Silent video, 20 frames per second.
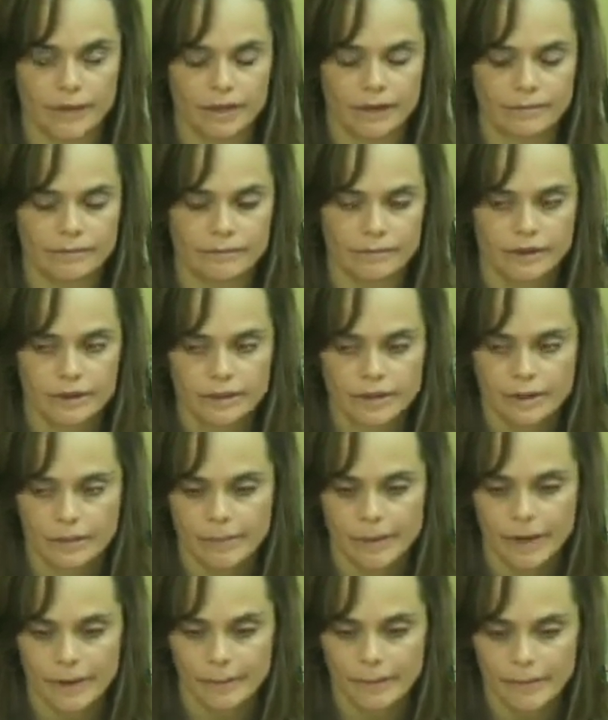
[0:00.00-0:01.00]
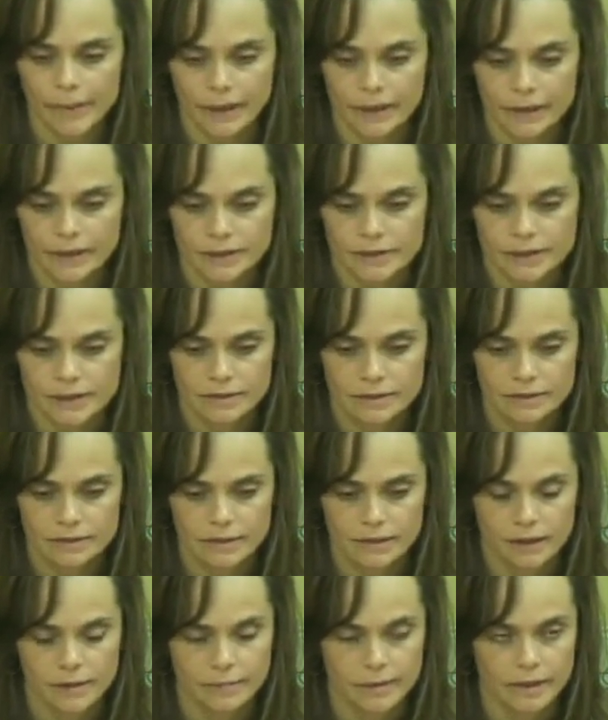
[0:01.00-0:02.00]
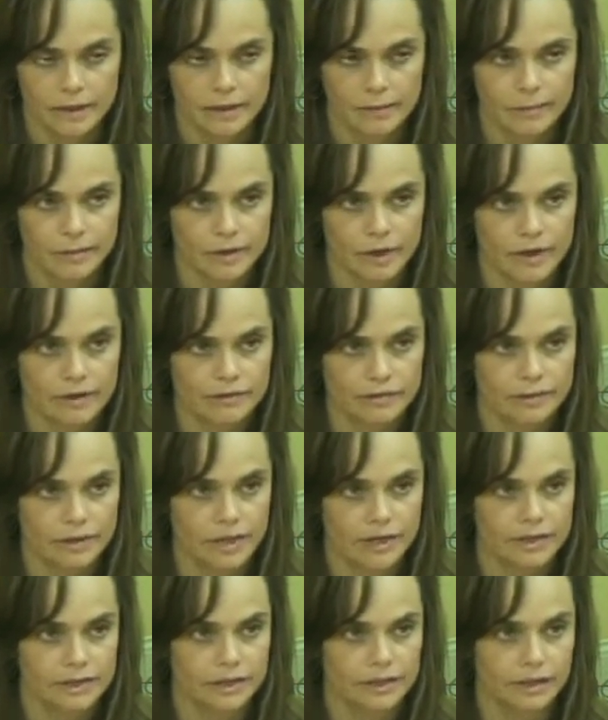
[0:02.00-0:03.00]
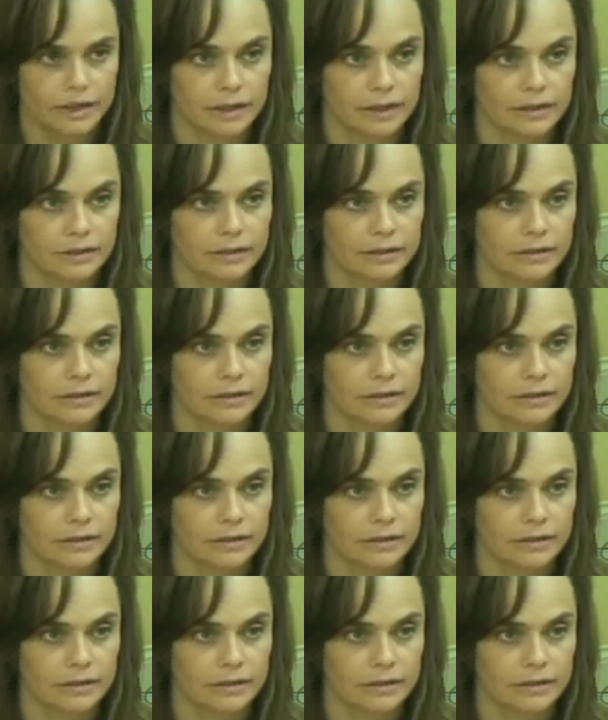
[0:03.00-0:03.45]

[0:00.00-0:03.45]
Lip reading: I'm finding my mind coming up an awful lot today.